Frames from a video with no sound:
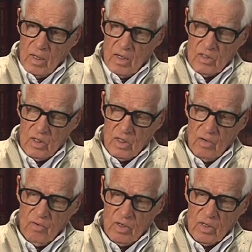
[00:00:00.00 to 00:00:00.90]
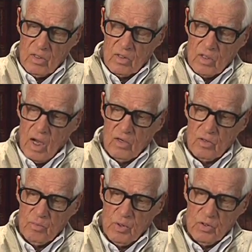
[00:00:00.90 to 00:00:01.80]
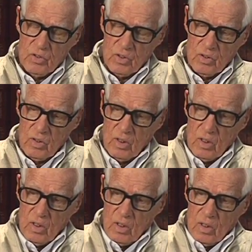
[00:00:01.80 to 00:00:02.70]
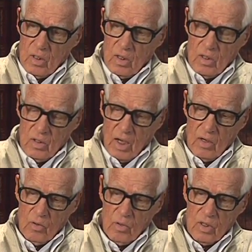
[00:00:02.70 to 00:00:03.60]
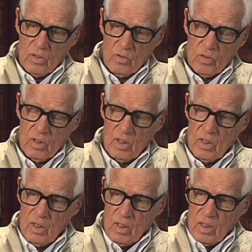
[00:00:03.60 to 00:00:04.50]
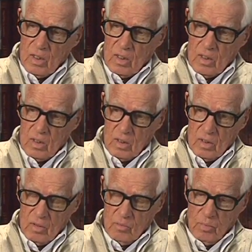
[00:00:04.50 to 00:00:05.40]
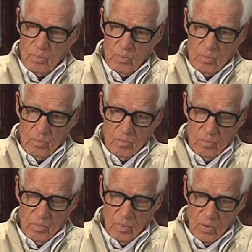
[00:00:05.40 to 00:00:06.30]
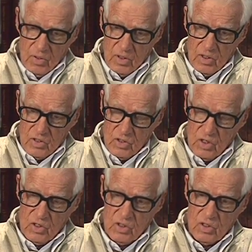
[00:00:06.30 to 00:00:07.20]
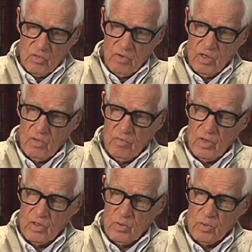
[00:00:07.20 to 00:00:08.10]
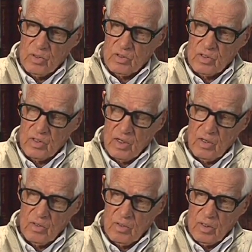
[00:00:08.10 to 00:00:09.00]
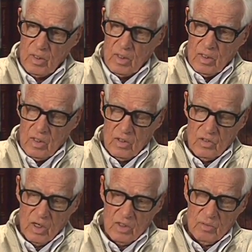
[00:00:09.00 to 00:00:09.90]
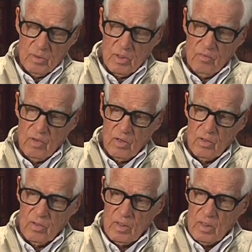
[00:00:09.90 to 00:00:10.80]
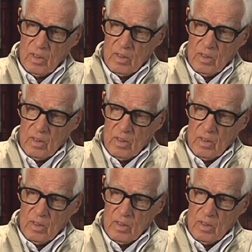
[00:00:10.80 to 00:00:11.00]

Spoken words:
a significant contribution not only to the important decisions of individuals and their adjustment of their